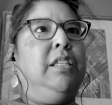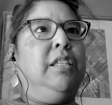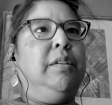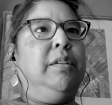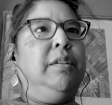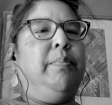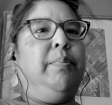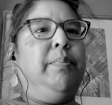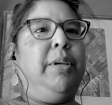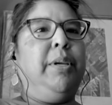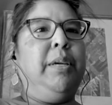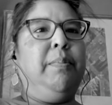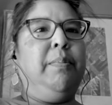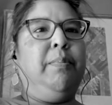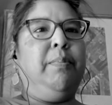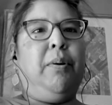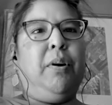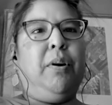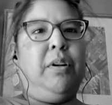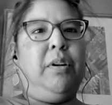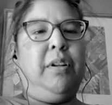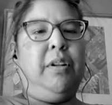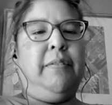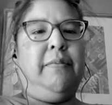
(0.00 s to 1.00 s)
to be
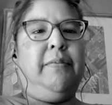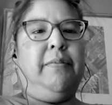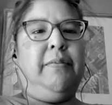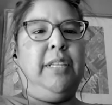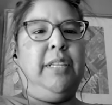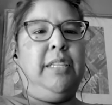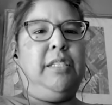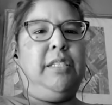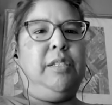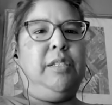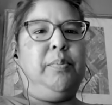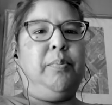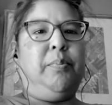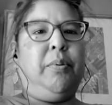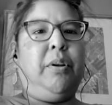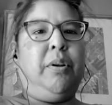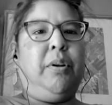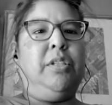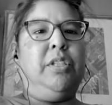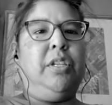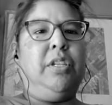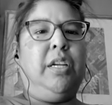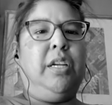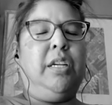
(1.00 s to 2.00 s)
part of this
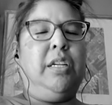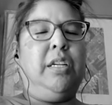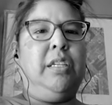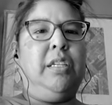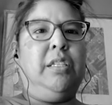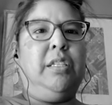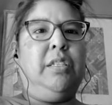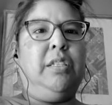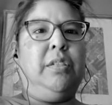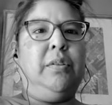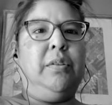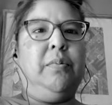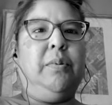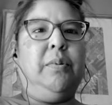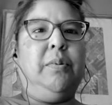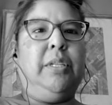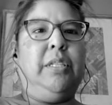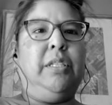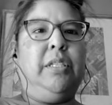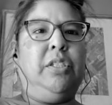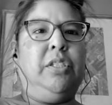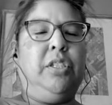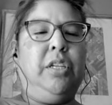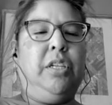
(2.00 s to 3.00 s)
project with
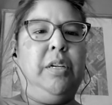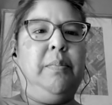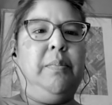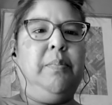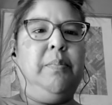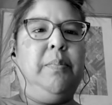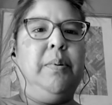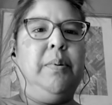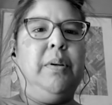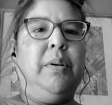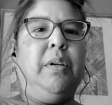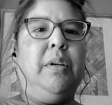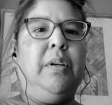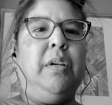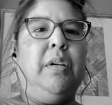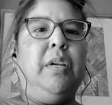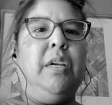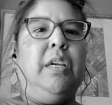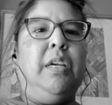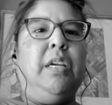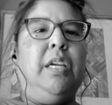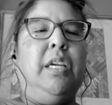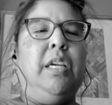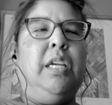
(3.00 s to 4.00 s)
Chip,
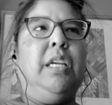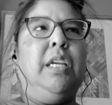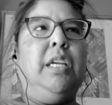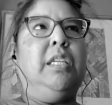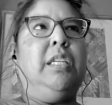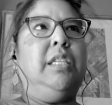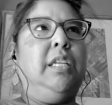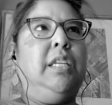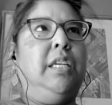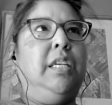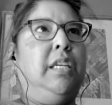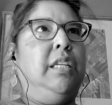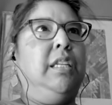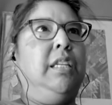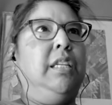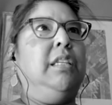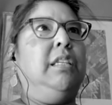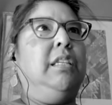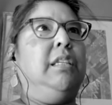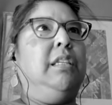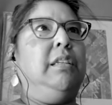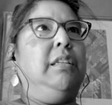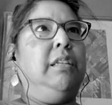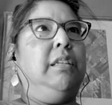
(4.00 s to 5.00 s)
he did
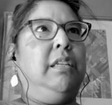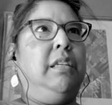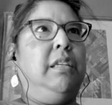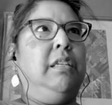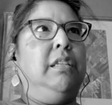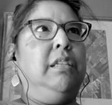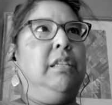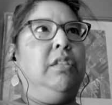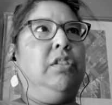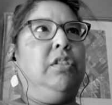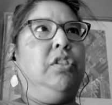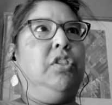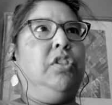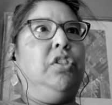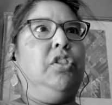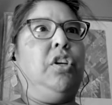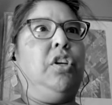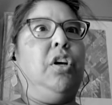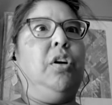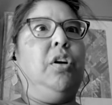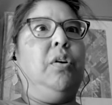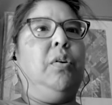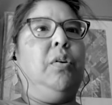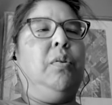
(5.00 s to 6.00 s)

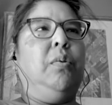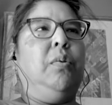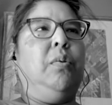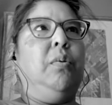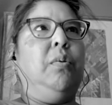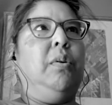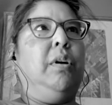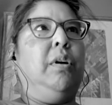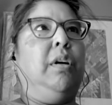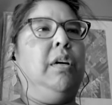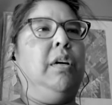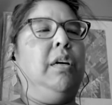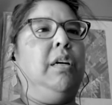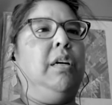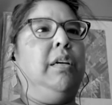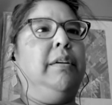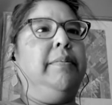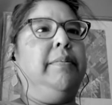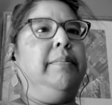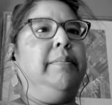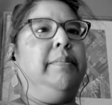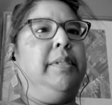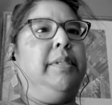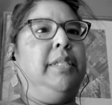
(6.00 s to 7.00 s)
show
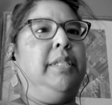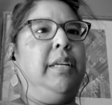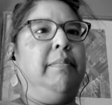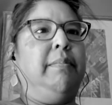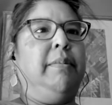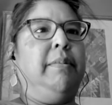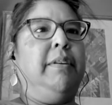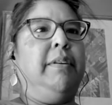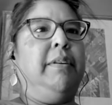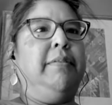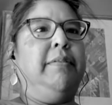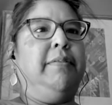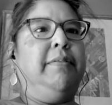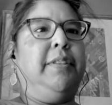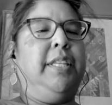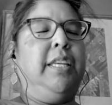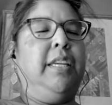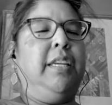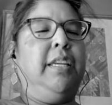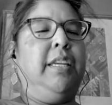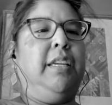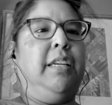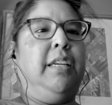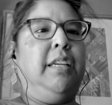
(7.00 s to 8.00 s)
um, some of
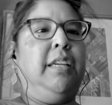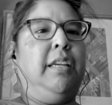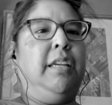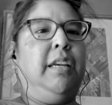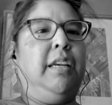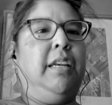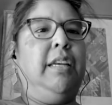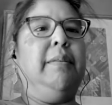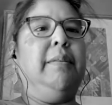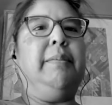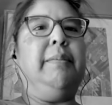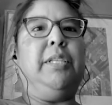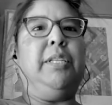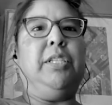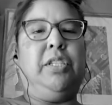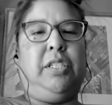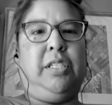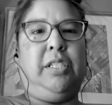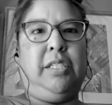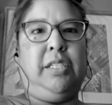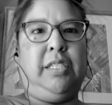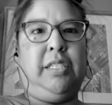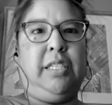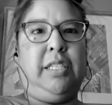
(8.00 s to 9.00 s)
the images
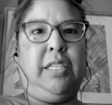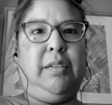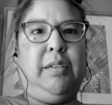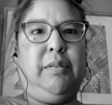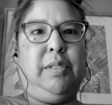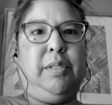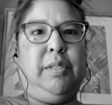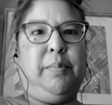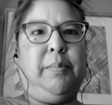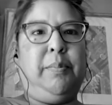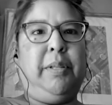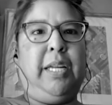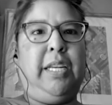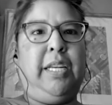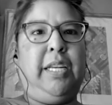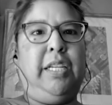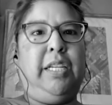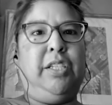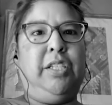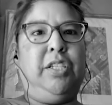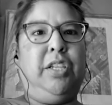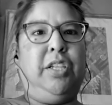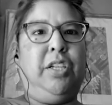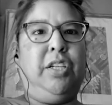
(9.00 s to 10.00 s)
that he was planning
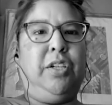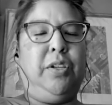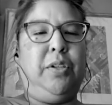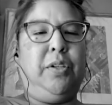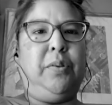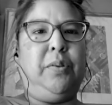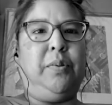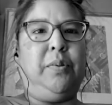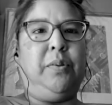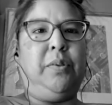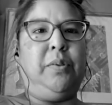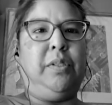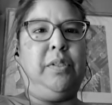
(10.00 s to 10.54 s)
to use.